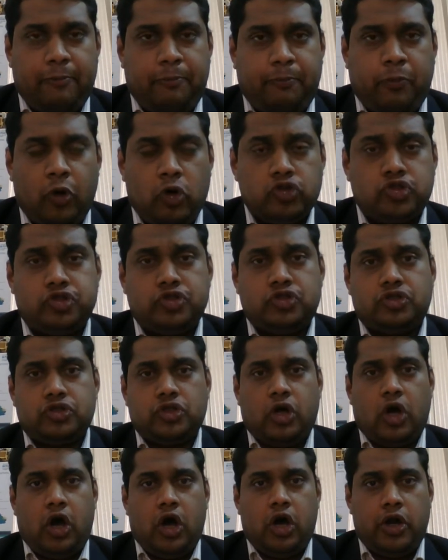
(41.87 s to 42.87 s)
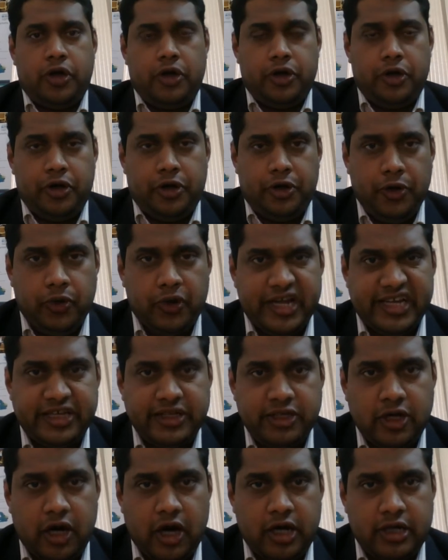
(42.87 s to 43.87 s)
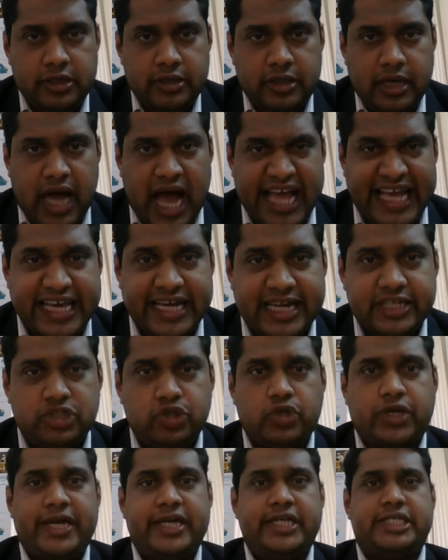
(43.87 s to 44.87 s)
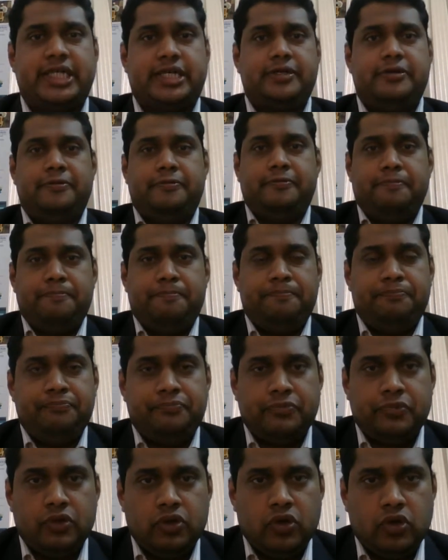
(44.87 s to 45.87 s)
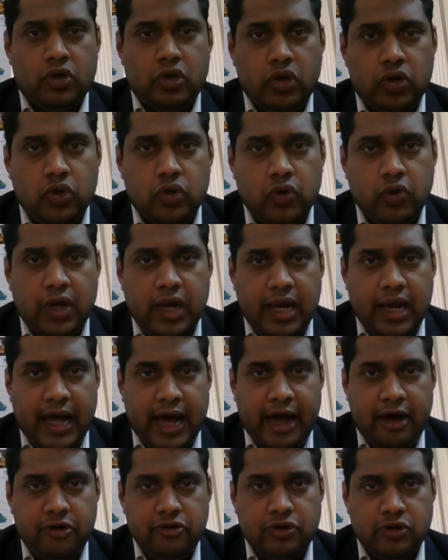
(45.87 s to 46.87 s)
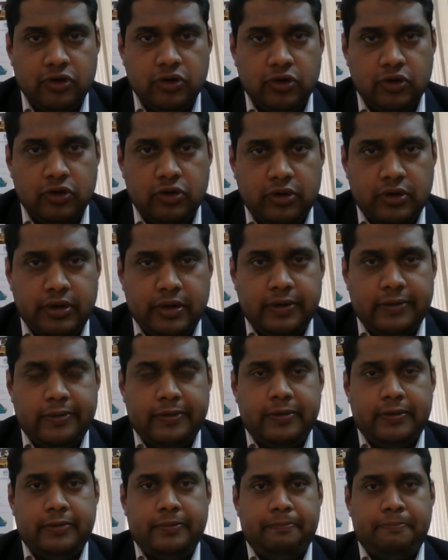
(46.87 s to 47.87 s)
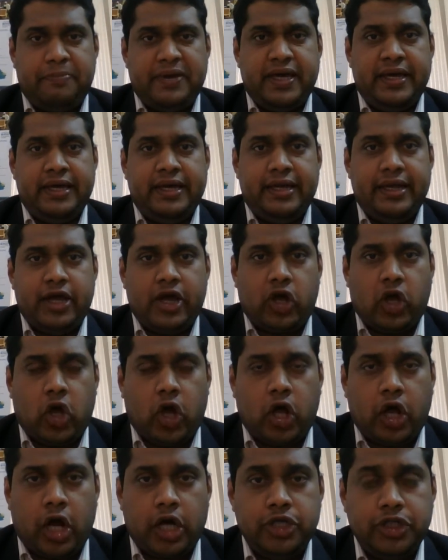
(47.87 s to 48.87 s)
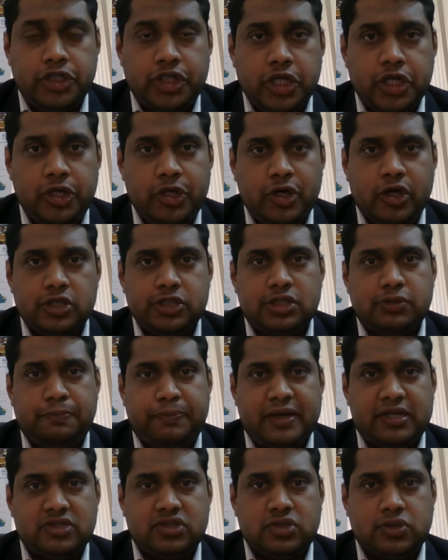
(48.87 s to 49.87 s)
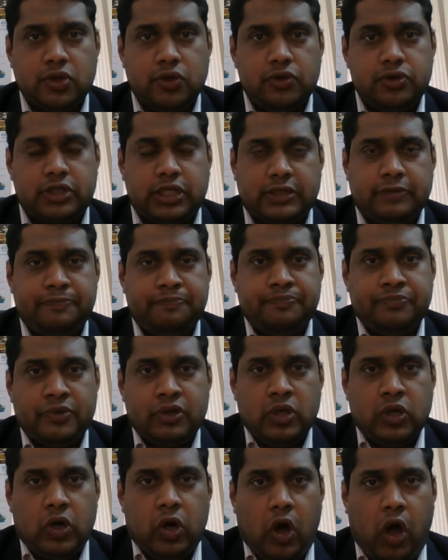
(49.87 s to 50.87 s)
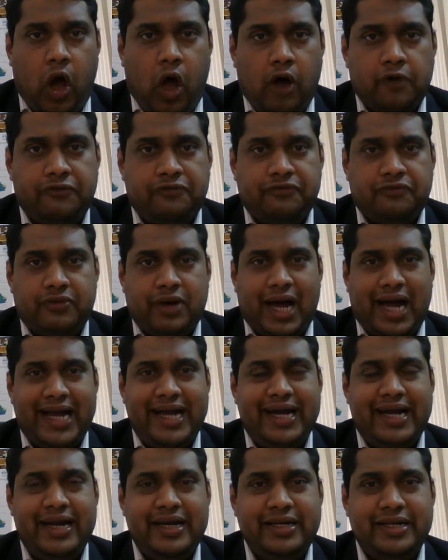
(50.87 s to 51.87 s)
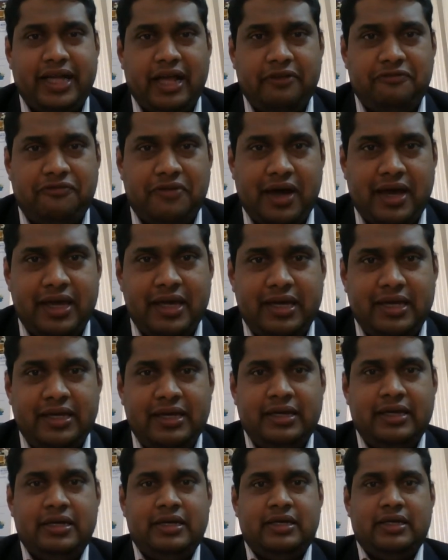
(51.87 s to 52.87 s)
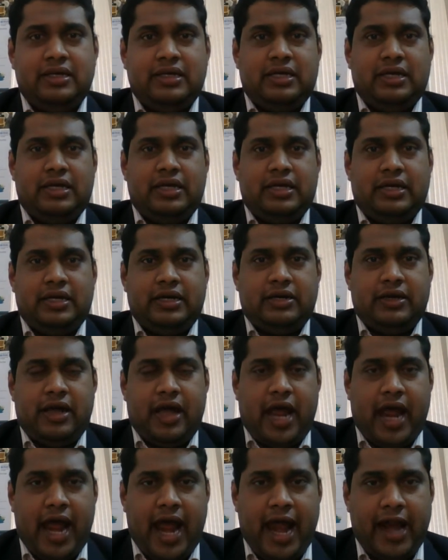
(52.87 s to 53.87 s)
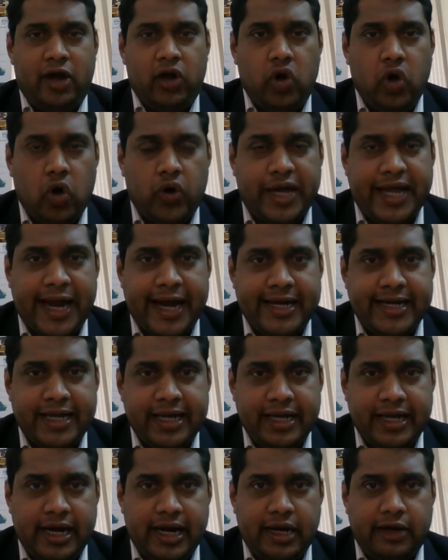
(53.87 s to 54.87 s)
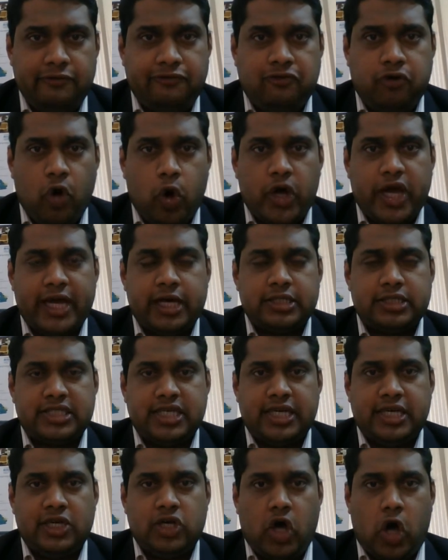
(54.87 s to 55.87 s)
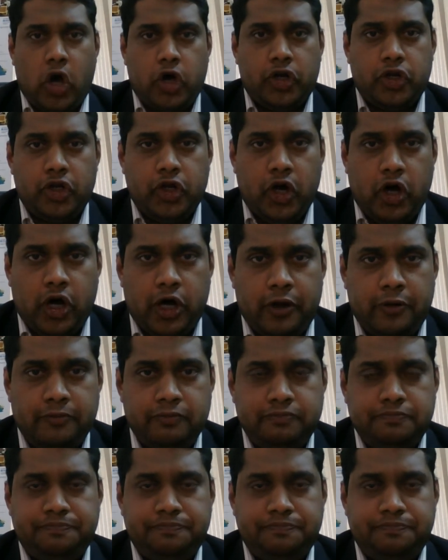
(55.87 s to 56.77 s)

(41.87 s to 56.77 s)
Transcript: post or during your higher education, you will have to be in a continuous pursuit of identifying and locating and focusing on your